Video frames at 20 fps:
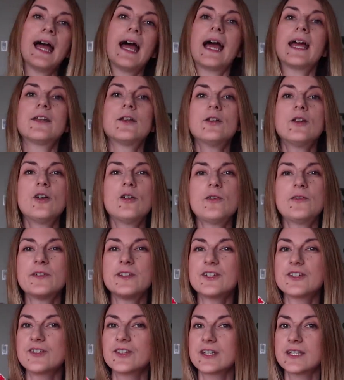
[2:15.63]
I don't know if
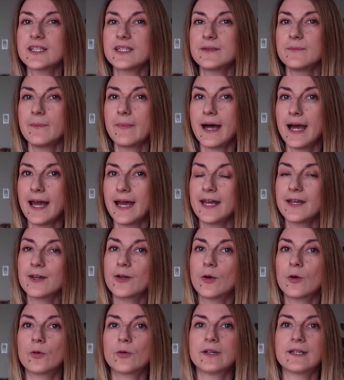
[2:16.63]
it's just mine
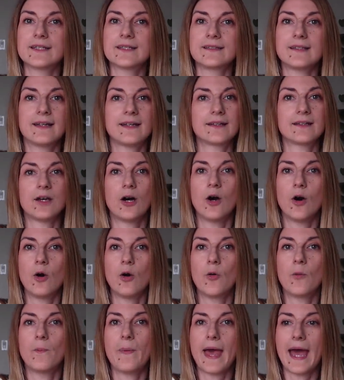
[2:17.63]
or it's like the
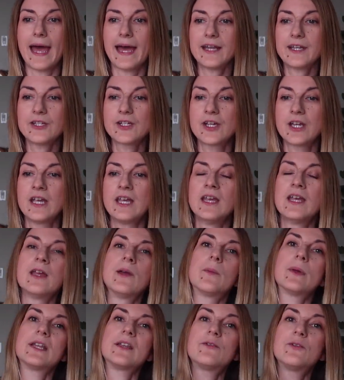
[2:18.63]
whole batch,
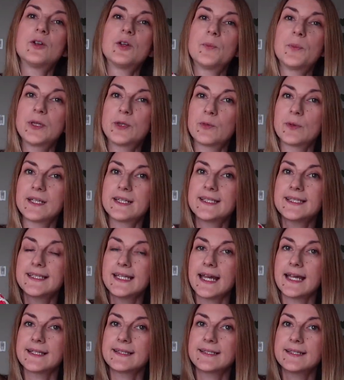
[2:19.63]
but if you're between
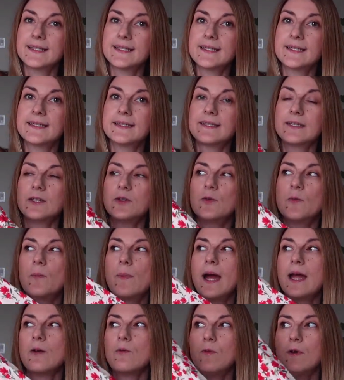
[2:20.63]
sizes, you
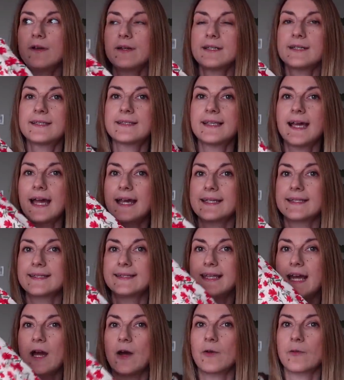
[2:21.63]
might want to size
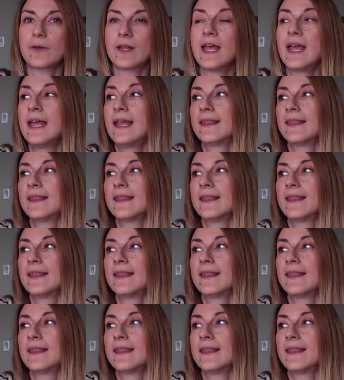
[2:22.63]
down.